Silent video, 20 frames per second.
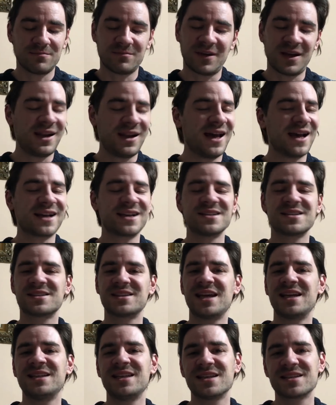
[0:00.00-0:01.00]
and like I
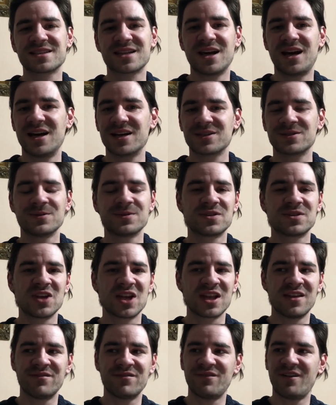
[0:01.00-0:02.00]
said, this card would
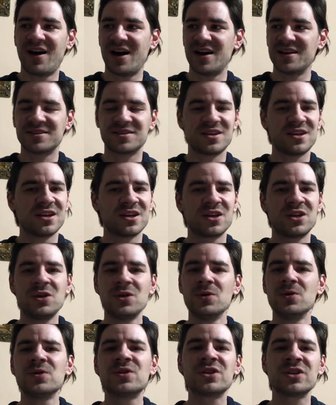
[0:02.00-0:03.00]
signify a
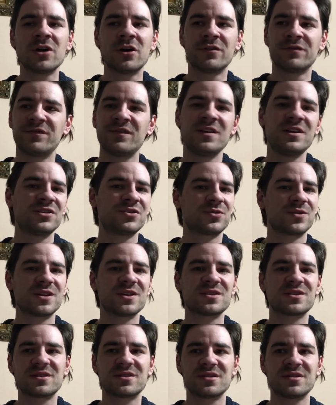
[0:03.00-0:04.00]
huge low
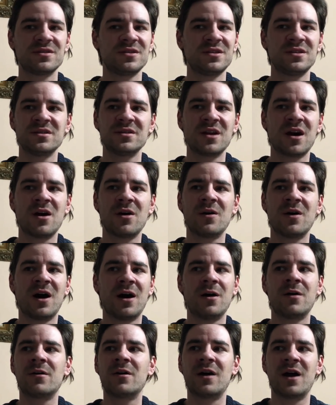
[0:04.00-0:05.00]
interest, you know,
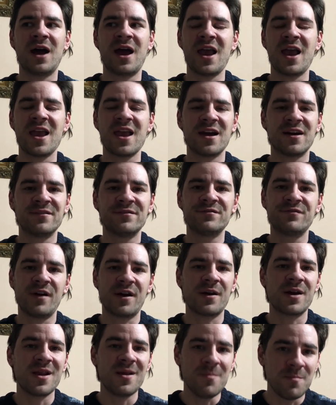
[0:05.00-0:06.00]
or a, a
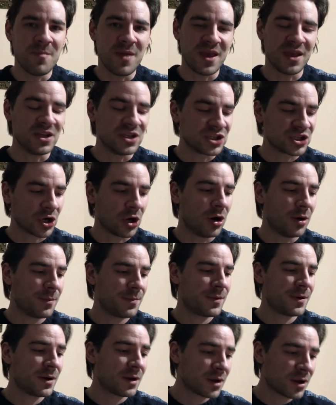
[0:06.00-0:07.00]
very big
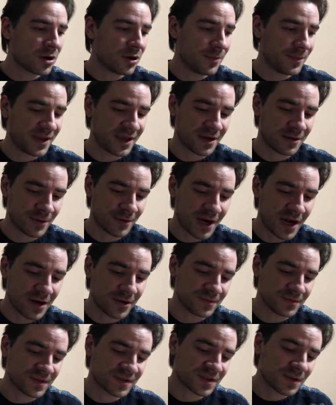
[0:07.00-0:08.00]
job coming
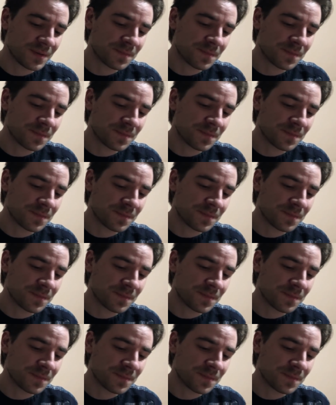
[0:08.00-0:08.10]
around.